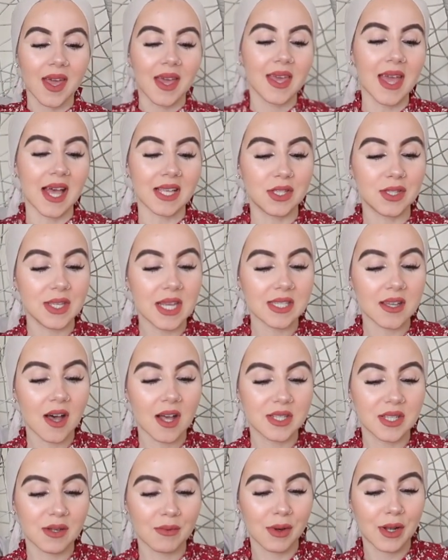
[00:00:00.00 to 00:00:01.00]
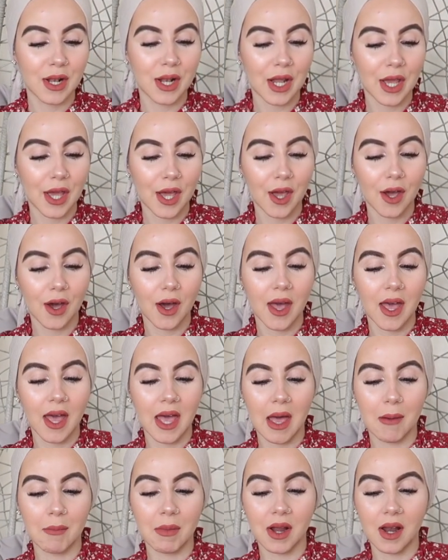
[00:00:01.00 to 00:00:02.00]
yeah so these are some clear
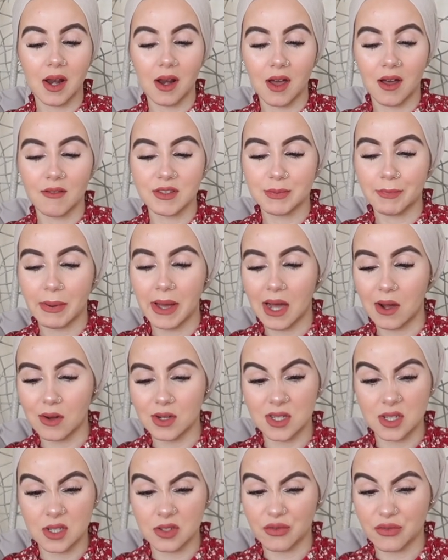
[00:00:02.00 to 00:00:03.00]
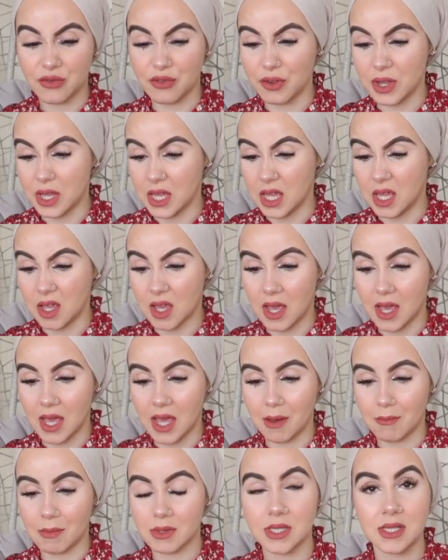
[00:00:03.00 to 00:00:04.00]
um, gloves powdered free
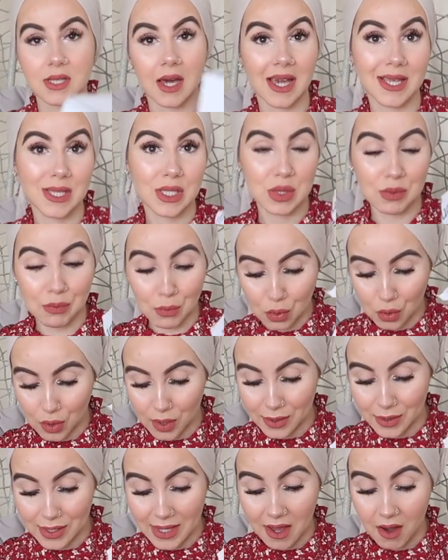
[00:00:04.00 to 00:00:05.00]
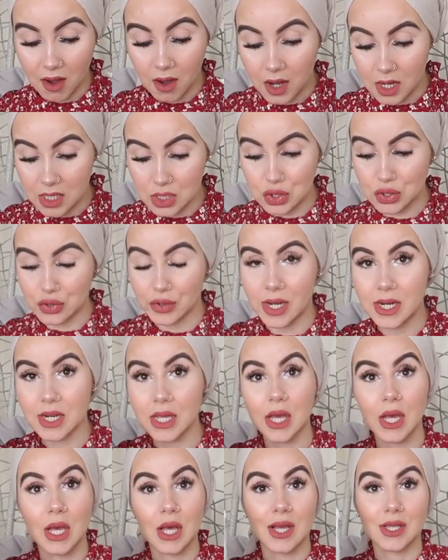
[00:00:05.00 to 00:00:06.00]
um, size small and you get
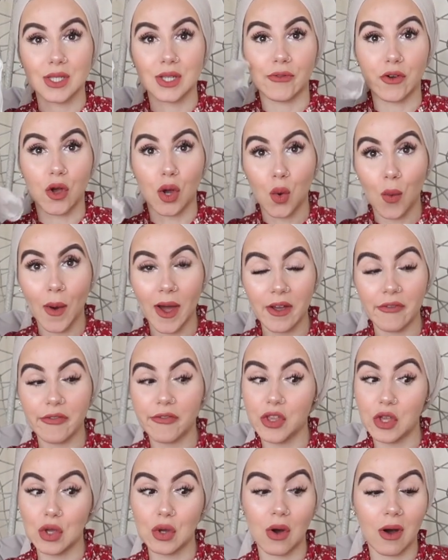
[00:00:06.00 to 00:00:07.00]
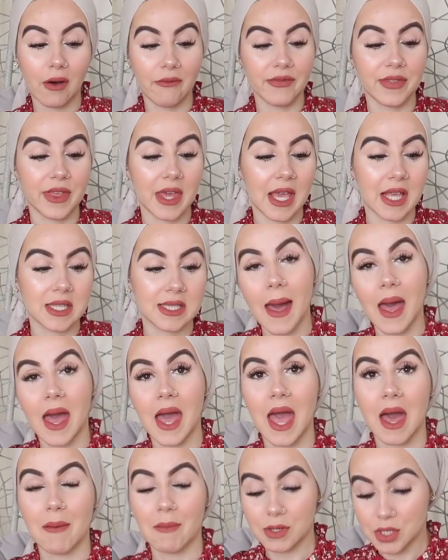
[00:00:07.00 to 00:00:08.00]
100 so i've got quite a few of these
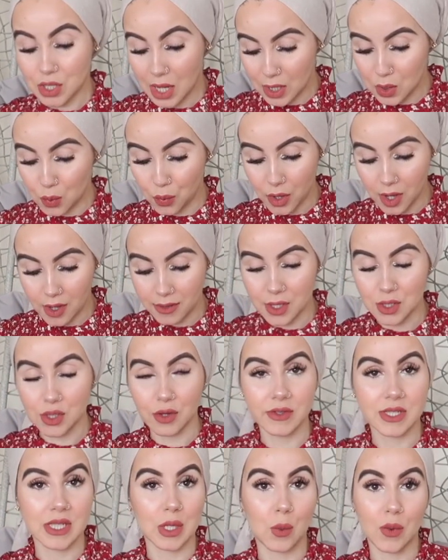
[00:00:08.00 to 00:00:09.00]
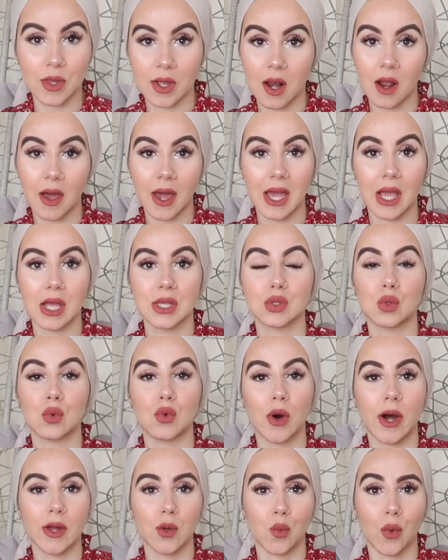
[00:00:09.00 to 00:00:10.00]
um, so i'd wear this obviously with clients
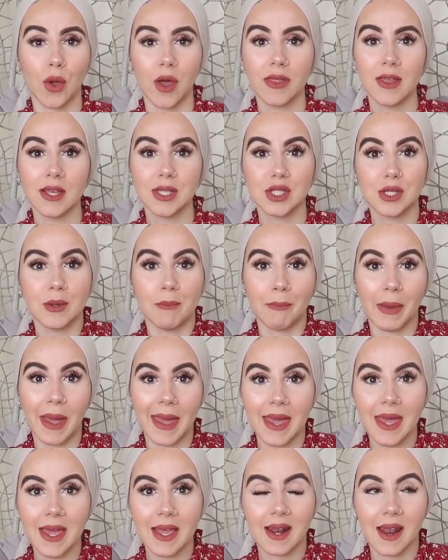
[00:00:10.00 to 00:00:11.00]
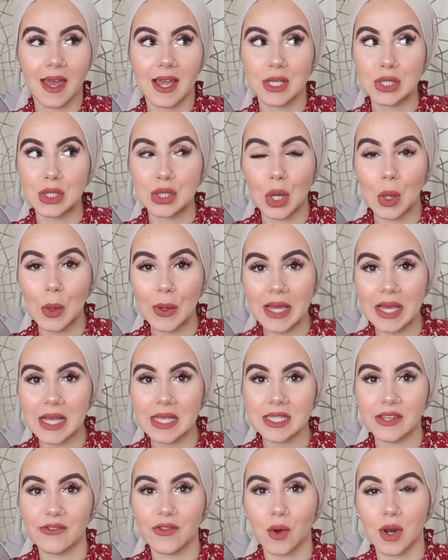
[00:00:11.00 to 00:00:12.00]
or i'd wear this to bake like it's so
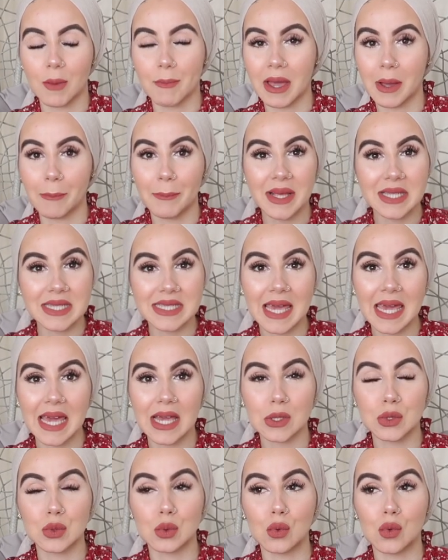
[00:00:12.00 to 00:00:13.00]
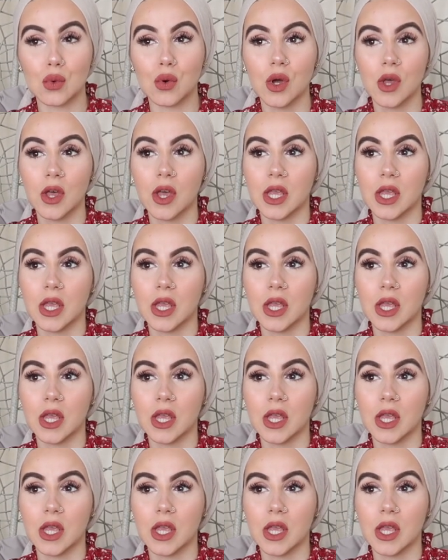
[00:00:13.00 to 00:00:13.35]
easy if you want to bake biscuits or